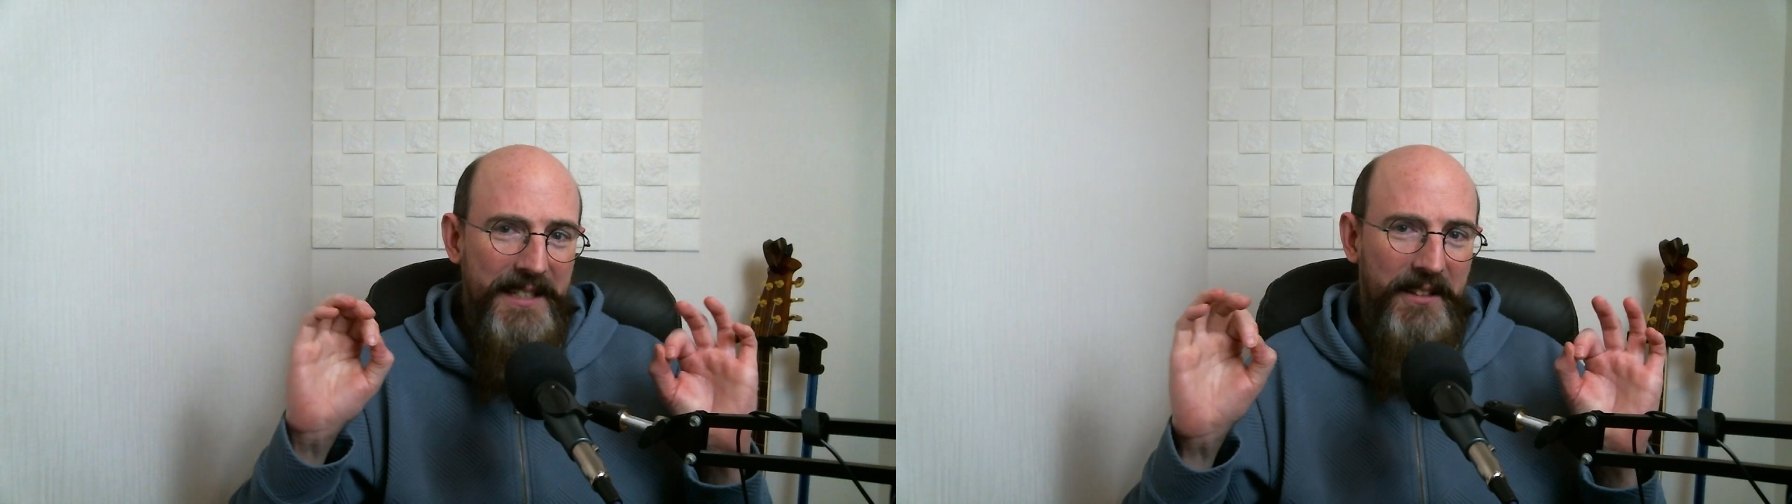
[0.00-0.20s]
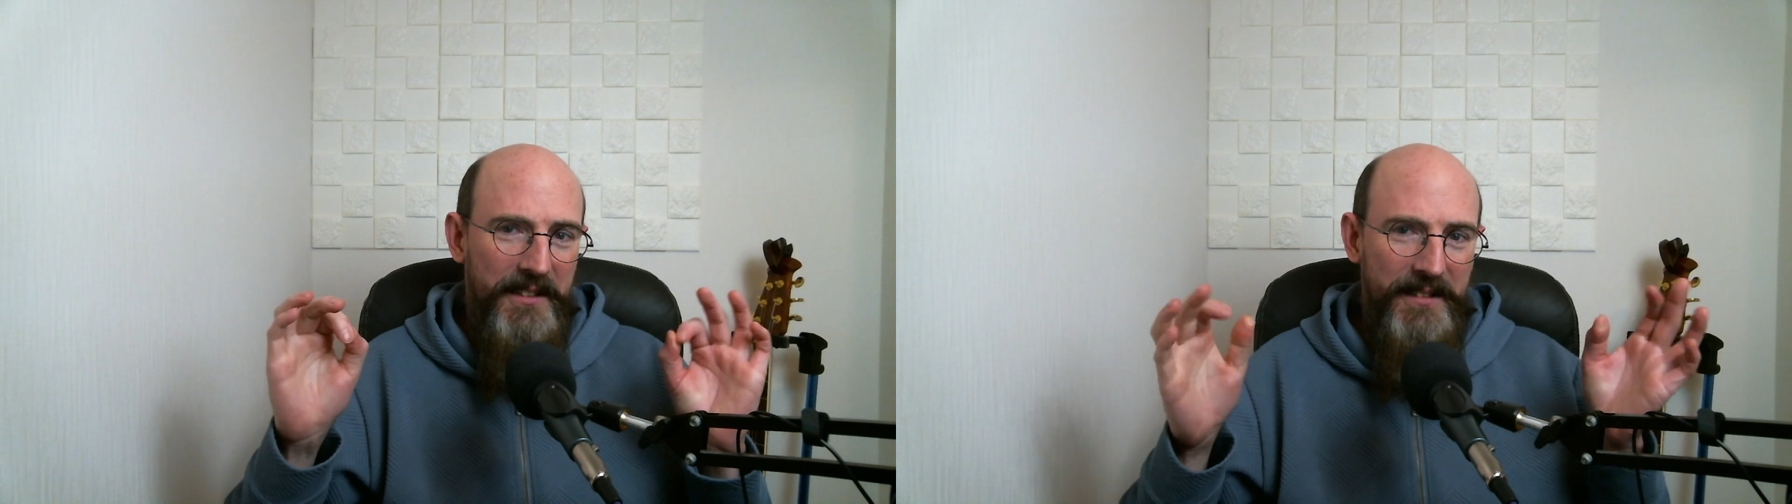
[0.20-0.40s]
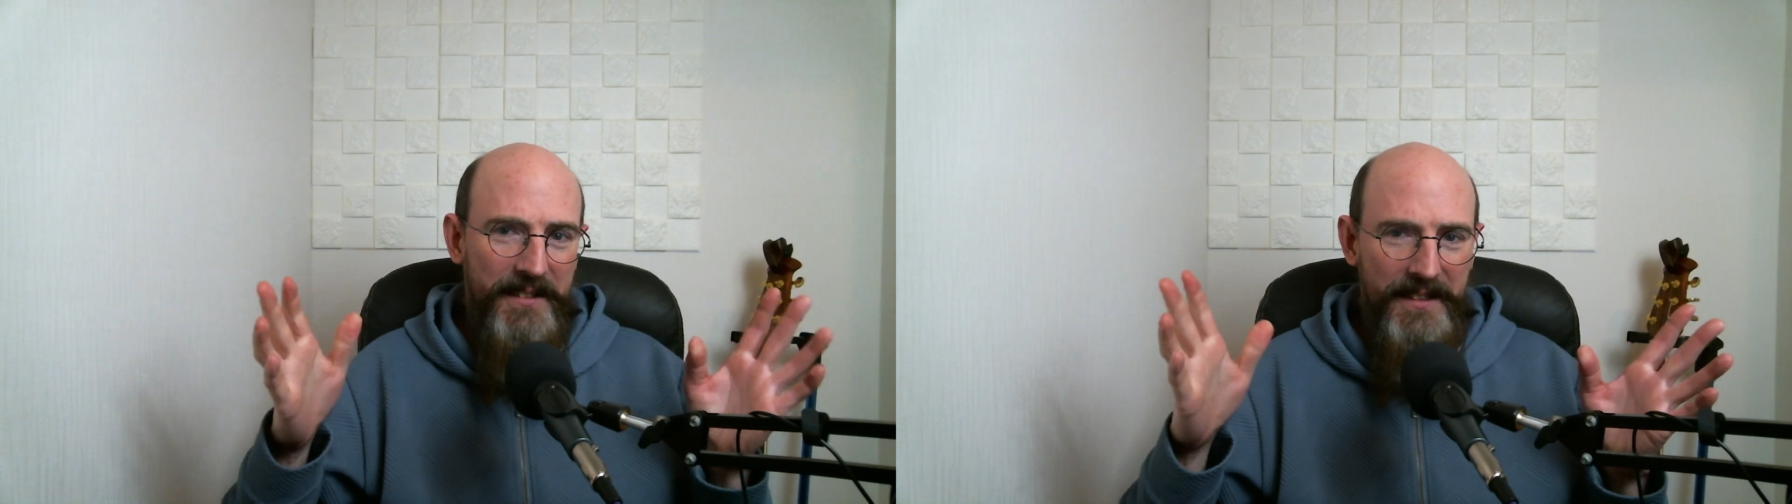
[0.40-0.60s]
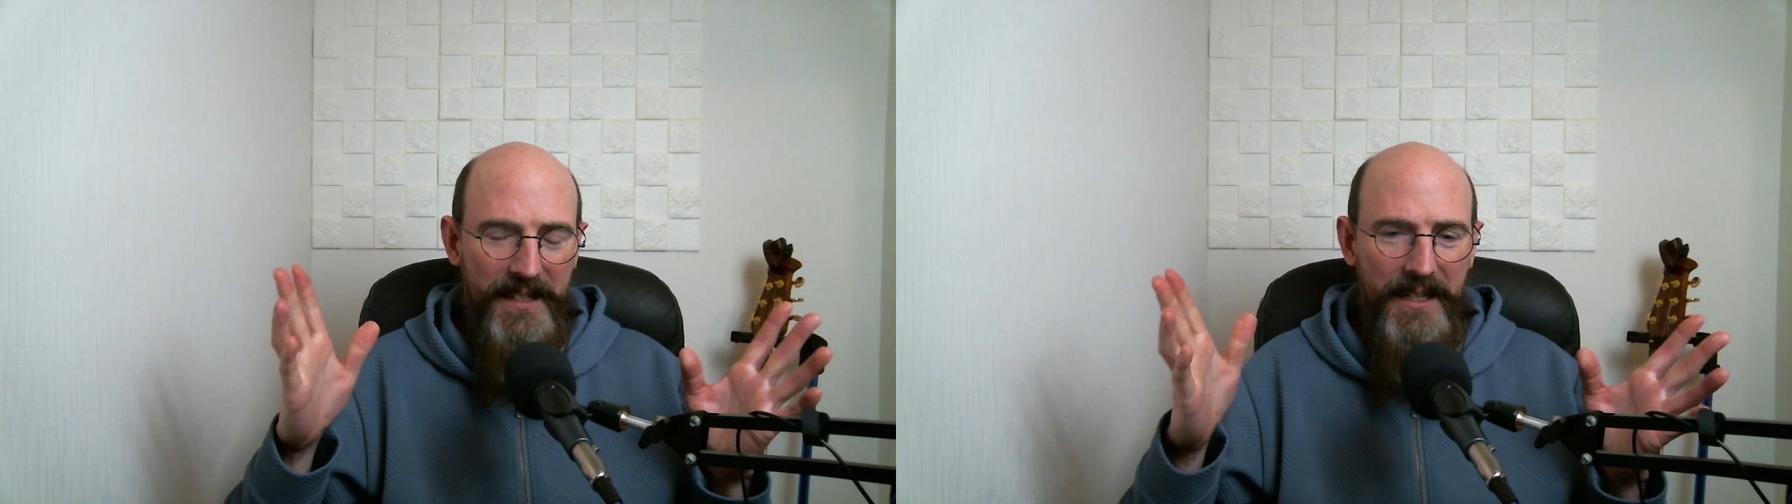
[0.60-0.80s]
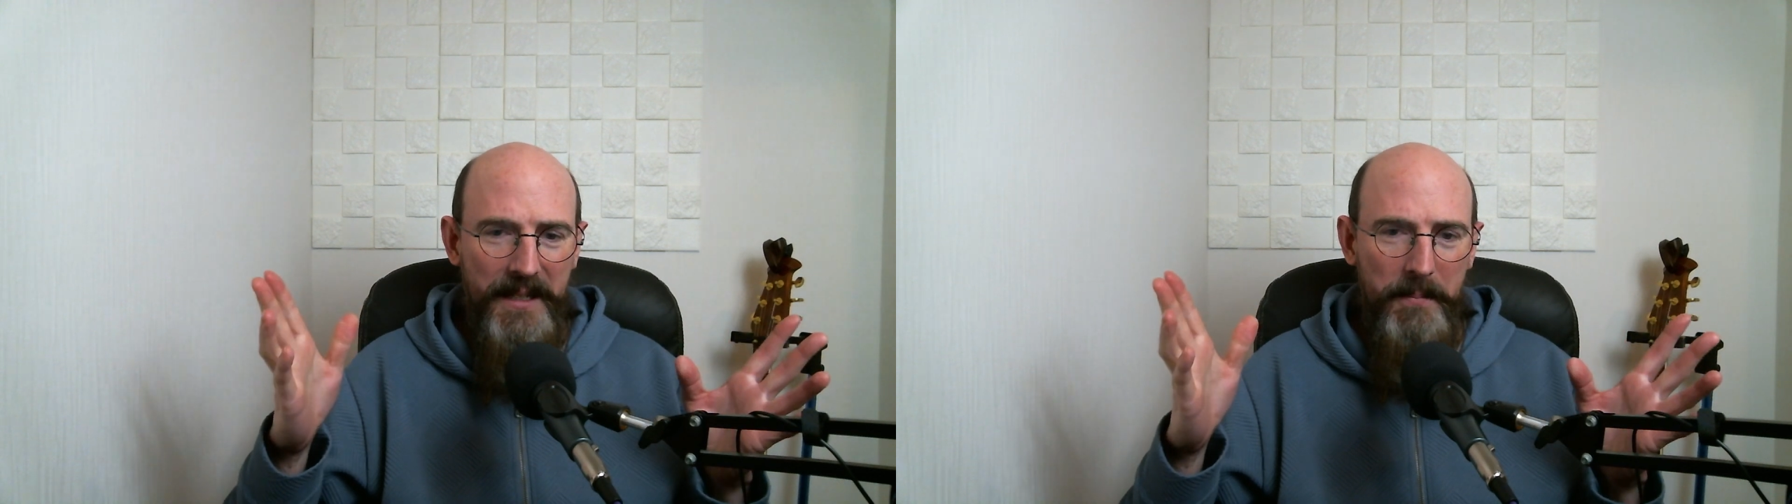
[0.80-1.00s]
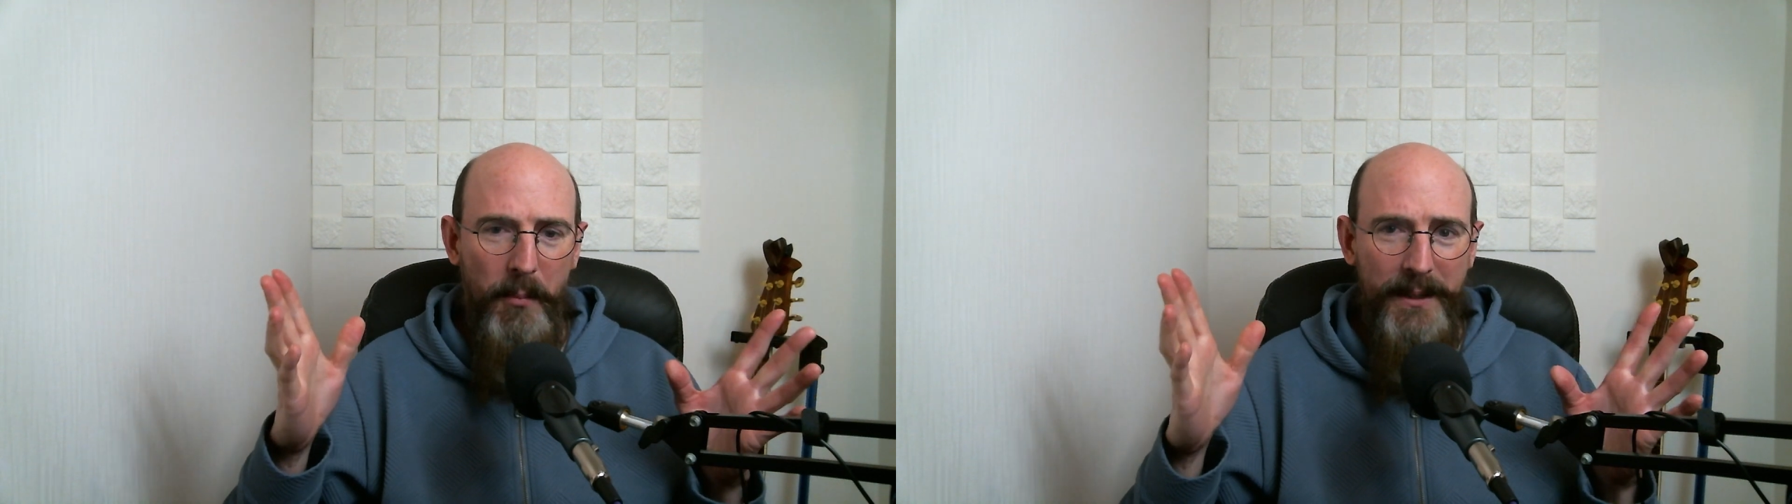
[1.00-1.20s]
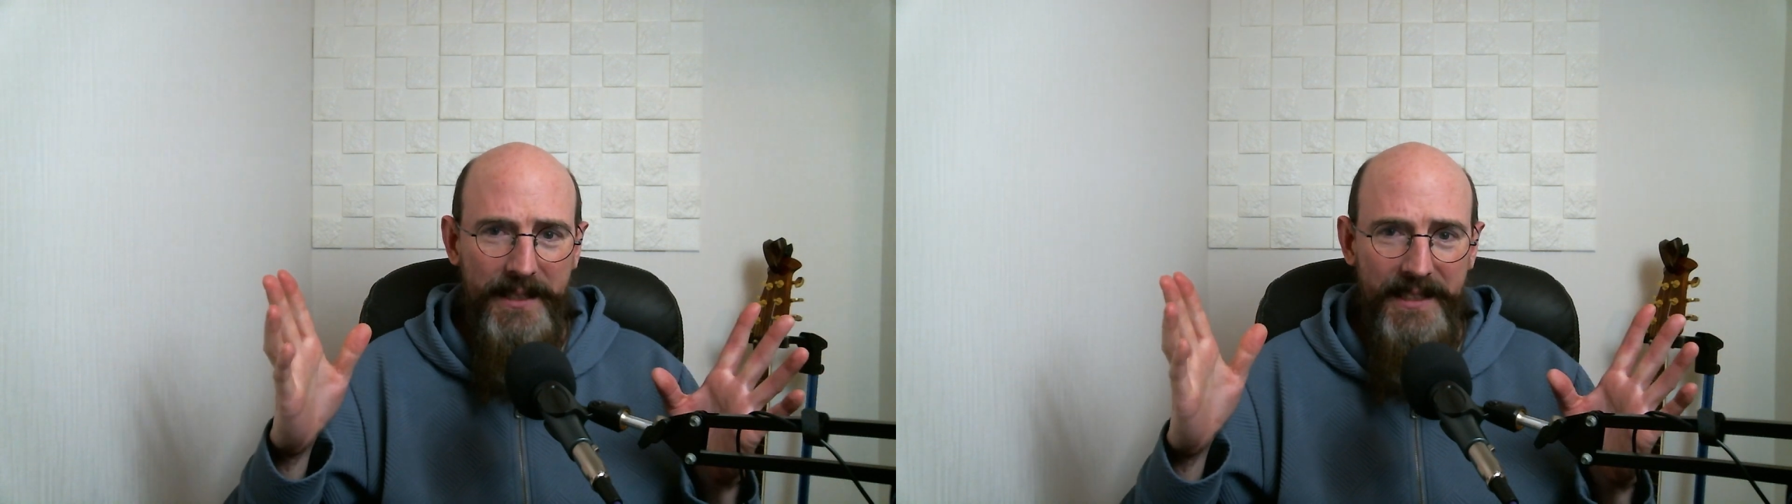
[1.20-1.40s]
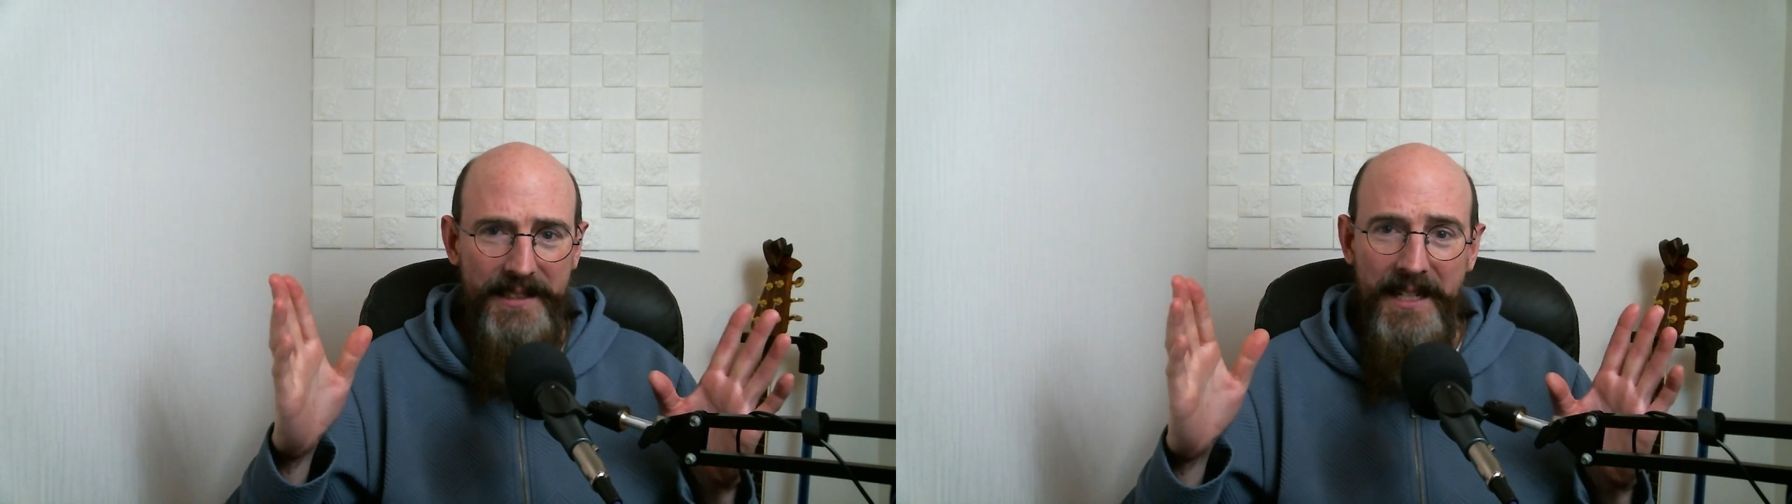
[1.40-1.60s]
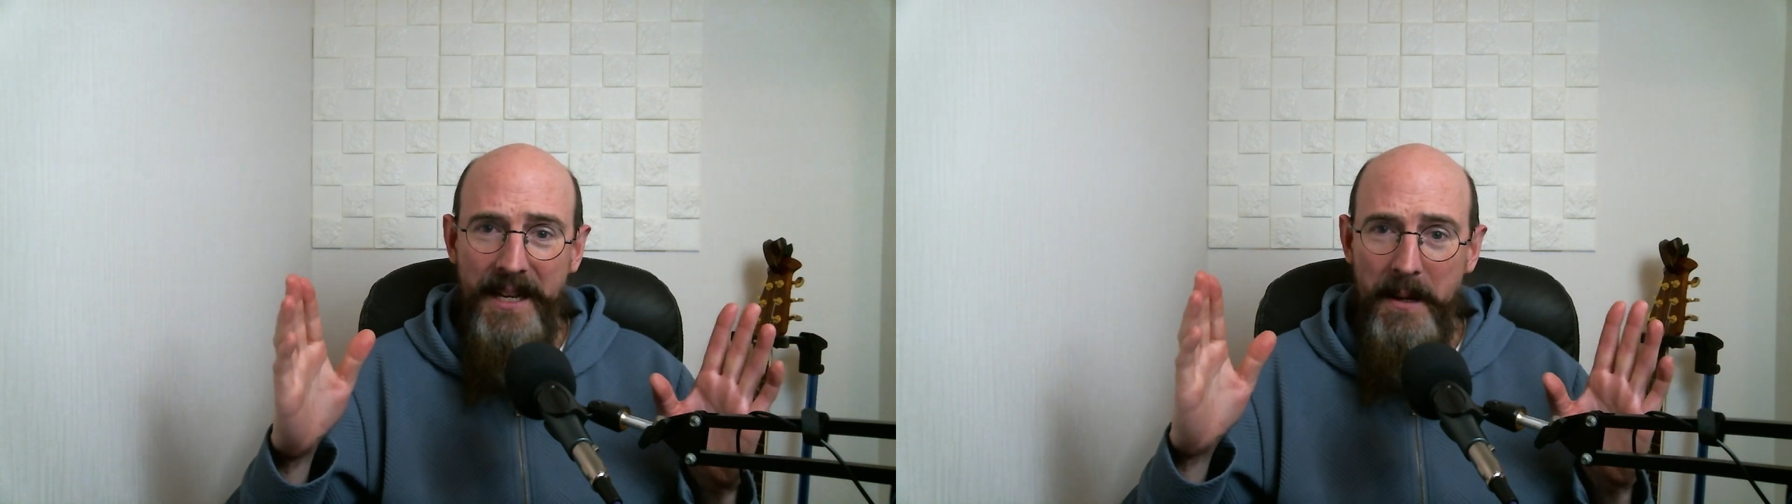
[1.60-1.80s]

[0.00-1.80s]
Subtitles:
another point to this: